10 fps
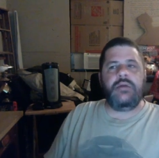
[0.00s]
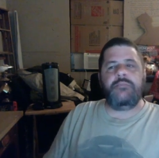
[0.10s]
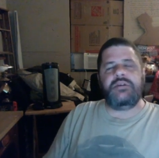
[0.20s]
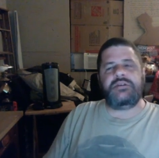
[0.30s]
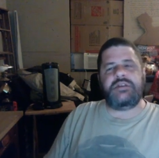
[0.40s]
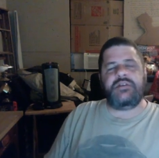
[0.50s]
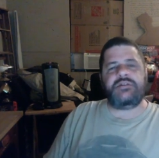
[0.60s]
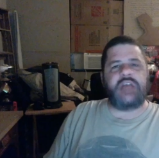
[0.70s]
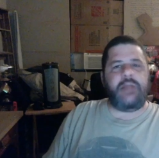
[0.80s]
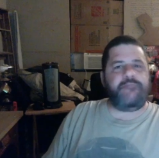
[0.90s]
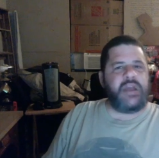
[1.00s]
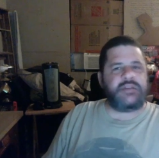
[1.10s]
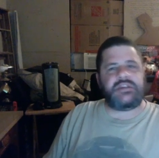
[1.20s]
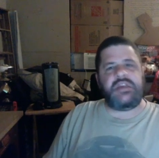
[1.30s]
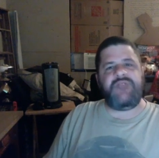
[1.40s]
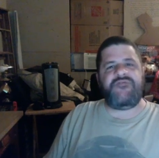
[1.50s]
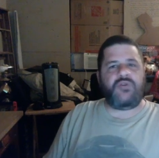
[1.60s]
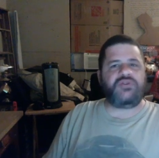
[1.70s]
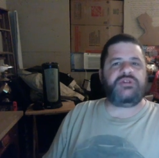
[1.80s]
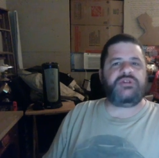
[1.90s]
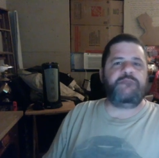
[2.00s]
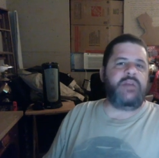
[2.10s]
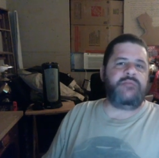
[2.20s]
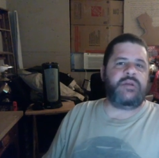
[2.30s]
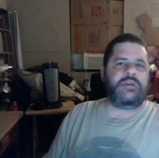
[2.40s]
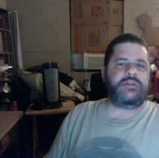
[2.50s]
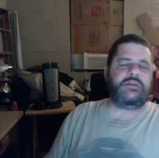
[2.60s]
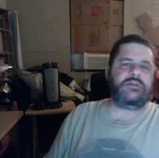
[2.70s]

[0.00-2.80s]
you see, there's that pesky First Amendment.